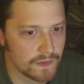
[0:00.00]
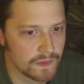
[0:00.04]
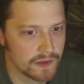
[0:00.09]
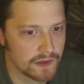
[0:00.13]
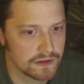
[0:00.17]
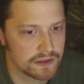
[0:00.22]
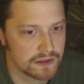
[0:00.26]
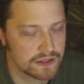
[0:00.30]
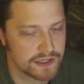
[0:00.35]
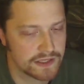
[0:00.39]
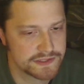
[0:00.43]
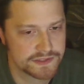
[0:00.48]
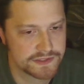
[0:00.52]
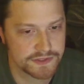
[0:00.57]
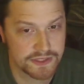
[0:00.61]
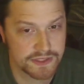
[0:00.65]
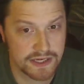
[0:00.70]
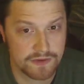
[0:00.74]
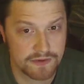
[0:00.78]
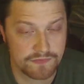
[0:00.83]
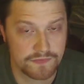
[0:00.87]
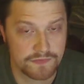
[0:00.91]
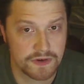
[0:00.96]
Uh, I still
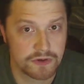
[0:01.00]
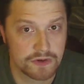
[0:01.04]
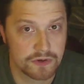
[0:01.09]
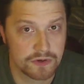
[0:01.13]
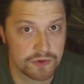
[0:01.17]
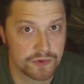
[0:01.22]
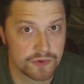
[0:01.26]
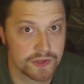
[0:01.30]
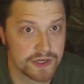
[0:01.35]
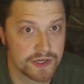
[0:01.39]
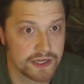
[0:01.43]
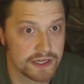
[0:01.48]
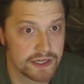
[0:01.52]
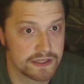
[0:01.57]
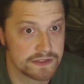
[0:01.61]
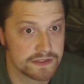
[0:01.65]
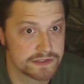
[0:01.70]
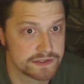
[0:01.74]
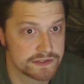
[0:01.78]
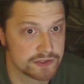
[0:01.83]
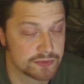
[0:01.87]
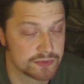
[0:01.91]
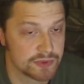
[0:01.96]
got Pharaoh that I
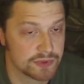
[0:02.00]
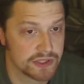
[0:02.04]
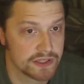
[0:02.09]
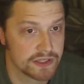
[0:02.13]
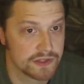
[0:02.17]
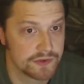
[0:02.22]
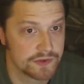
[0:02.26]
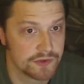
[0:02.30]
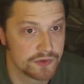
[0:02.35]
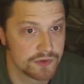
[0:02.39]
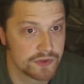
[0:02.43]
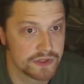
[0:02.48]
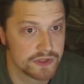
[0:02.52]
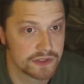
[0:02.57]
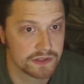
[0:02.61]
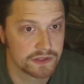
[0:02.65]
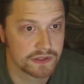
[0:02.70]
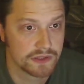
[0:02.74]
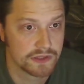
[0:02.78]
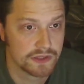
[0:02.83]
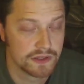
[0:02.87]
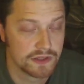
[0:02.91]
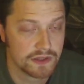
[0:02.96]
still plan on
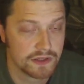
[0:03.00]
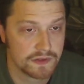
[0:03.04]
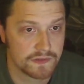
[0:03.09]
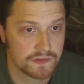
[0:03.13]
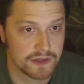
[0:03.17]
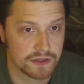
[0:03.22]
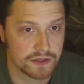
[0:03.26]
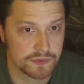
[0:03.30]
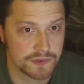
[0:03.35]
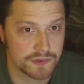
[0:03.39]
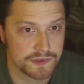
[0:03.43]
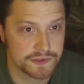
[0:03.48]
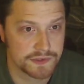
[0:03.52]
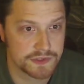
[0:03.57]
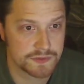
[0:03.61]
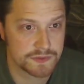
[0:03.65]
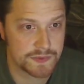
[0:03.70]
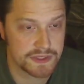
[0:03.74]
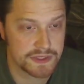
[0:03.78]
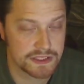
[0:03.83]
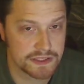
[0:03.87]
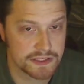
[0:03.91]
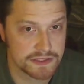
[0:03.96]
doing. That one is
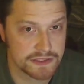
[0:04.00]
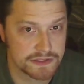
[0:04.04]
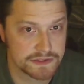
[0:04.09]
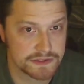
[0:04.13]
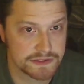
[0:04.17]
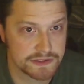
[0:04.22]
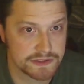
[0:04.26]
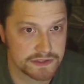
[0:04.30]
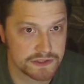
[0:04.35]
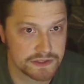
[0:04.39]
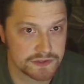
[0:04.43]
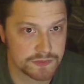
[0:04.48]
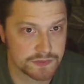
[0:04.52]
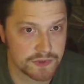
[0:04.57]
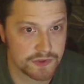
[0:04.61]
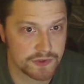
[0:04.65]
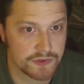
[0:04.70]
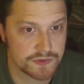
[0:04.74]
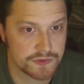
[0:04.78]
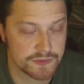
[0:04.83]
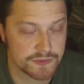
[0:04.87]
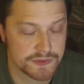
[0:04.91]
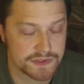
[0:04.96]
because uh, it's one of
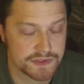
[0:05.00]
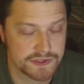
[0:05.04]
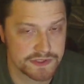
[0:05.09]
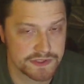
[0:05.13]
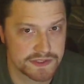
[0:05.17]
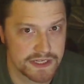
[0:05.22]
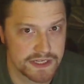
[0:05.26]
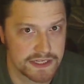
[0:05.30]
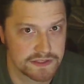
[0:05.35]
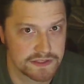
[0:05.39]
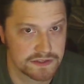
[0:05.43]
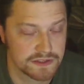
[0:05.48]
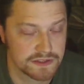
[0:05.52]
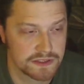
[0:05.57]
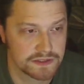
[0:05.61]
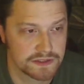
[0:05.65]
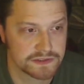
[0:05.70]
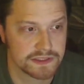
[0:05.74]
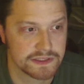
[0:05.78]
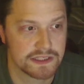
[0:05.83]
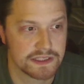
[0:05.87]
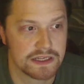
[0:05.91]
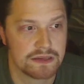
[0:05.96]
those ones that takes a long
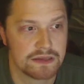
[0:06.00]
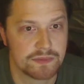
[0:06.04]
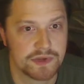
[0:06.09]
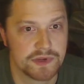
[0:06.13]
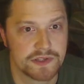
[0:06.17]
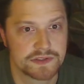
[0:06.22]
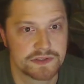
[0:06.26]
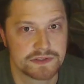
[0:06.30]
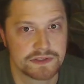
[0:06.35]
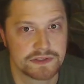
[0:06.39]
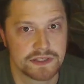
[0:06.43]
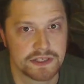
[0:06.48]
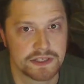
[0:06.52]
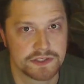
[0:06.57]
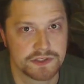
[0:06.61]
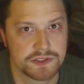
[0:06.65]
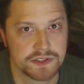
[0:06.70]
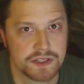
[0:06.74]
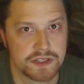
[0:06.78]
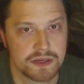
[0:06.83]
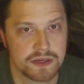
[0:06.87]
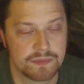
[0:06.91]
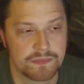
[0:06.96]
time and it's
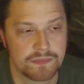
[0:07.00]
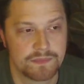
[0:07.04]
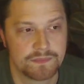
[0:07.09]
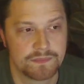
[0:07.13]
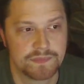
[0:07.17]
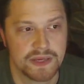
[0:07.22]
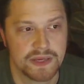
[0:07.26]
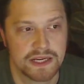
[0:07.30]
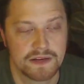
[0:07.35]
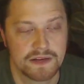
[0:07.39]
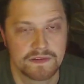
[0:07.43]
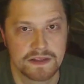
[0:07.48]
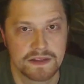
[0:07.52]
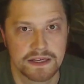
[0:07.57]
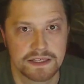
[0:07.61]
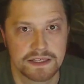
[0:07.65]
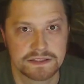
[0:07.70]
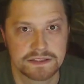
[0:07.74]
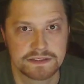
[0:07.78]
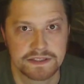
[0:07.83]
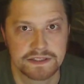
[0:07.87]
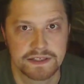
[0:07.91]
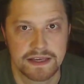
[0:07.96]
actually a pain in the
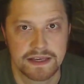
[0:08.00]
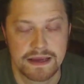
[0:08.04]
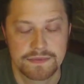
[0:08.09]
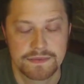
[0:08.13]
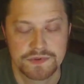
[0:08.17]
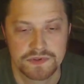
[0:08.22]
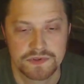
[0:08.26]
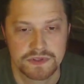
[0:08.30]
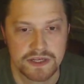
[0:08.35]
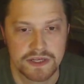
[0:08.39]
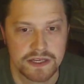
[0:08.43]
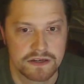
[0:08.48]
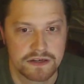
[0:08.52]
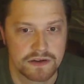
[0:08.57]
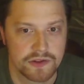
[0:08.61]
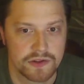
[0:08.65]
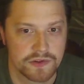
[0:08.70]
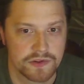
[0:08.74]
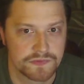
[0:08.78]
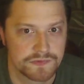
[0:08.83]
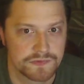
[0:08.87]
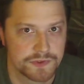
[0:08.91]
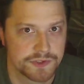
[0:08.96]
ass to capture and edit all
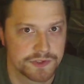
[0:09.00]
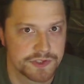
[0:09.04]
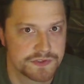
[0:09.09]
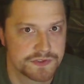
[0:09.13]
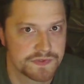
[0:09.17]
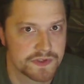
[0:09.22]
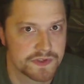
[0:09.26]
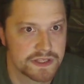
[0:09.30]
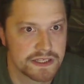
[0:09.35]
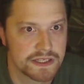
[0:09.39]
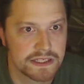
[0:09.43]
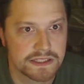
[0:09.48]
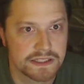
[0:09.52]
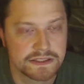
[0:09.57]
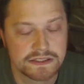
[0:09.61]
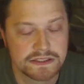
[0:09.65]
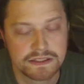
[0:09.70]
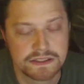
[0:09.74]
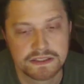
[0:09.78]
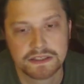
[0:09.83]
the footage for that.